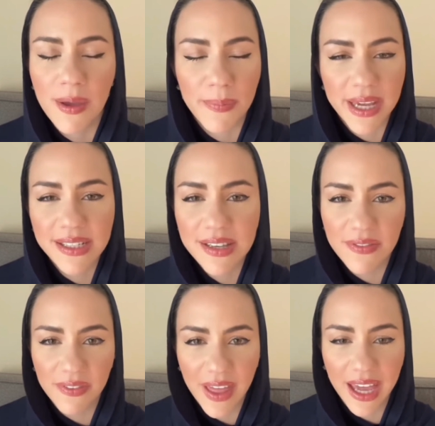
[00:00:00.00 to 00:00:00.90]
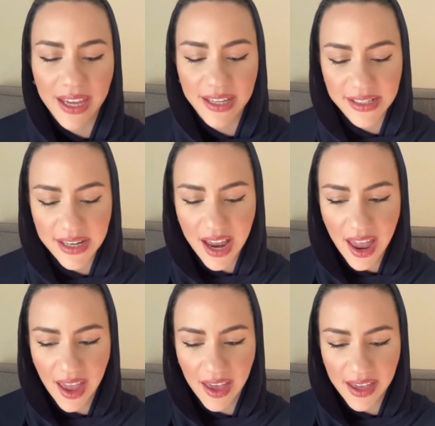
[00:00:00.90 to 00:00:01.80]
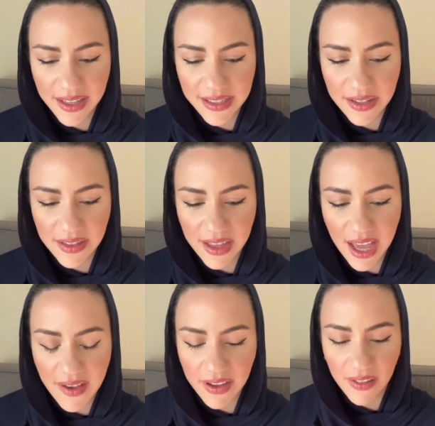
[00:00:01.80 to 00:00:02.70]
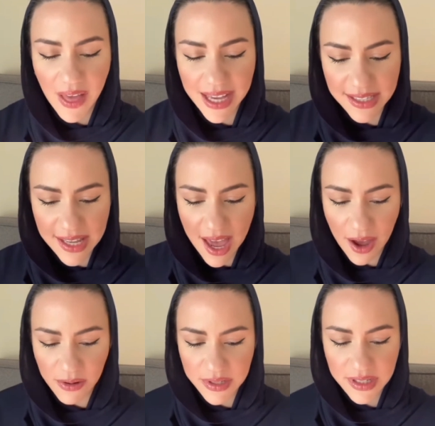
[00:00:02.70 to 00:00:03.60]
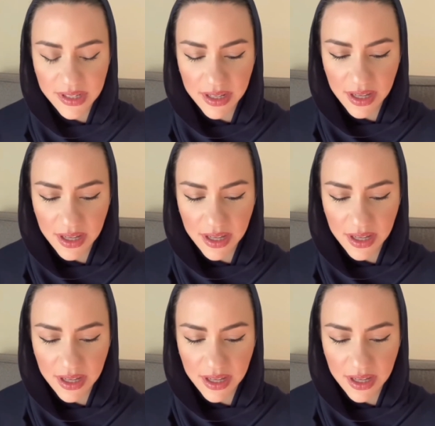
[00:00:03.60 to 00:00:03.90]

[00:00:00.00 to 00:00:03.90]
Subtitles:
piece of land, and they have a glass house